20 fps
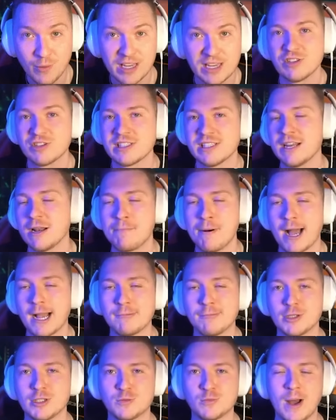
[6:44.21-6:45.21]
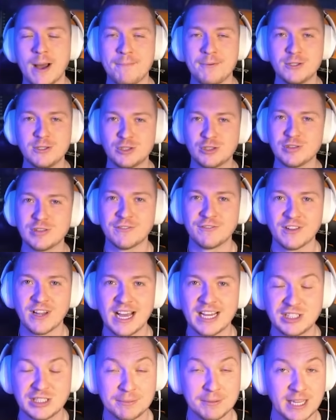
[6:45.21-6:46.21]
where you just need a pack-a-punch weapon, you shout the
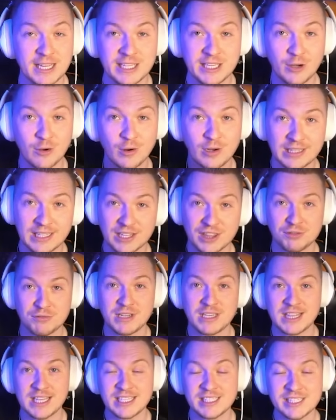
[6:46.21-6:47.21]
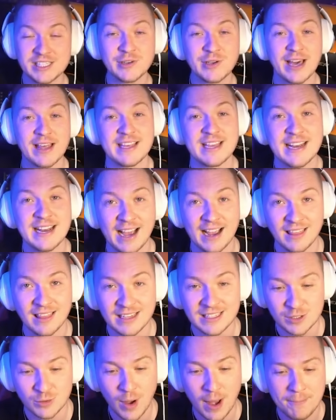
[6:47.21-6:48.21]
fly trap, and then you go and collect 3 things and you get the
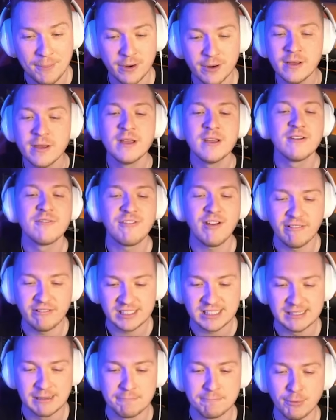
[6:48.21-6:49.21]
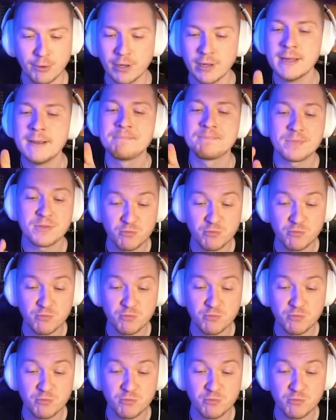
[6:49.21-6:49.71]
Annihilator weapon. Very simple,